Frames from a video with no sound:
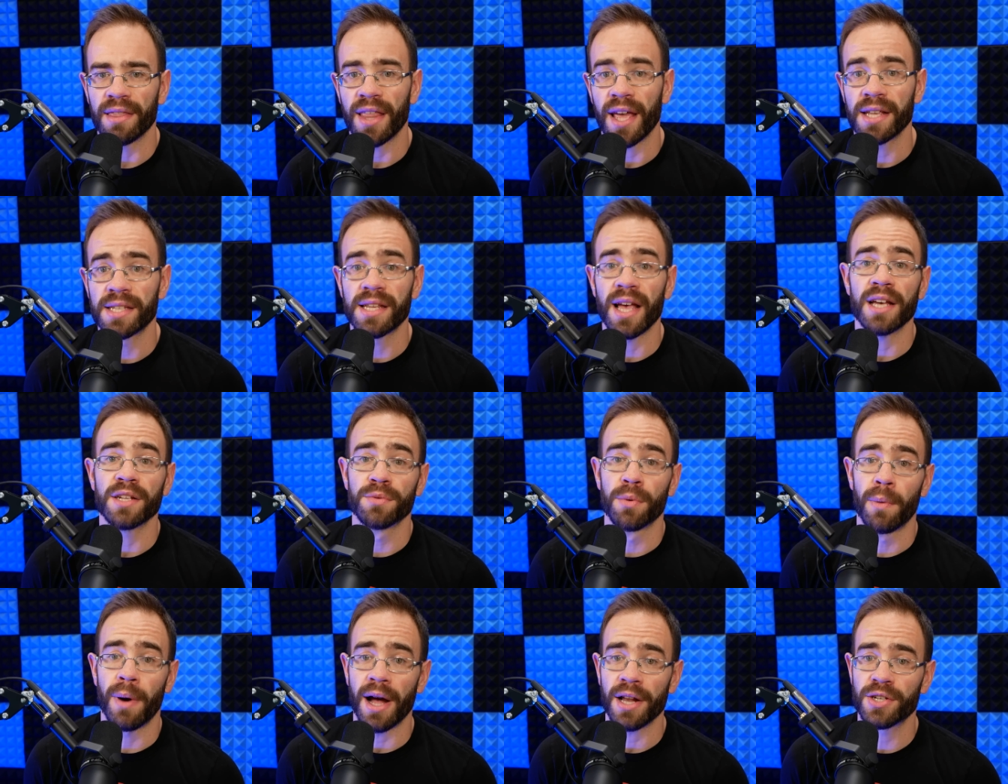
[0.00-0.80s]
Thanks, guys,
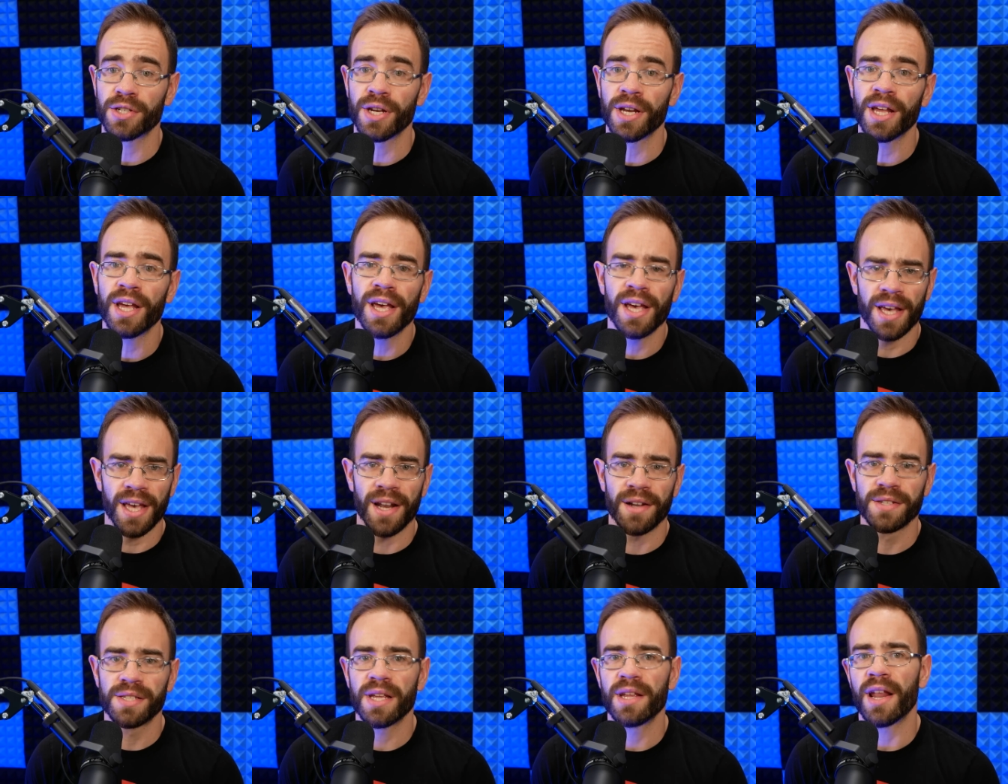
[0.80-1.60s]
for watching,
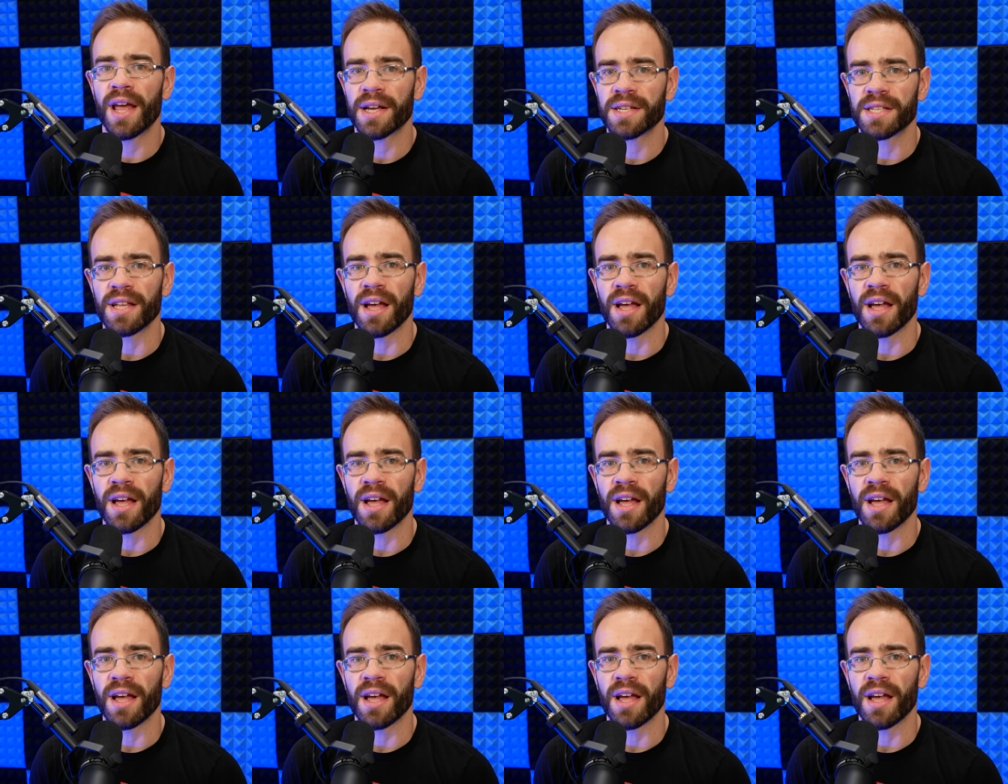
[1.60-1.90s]
and I'll see you next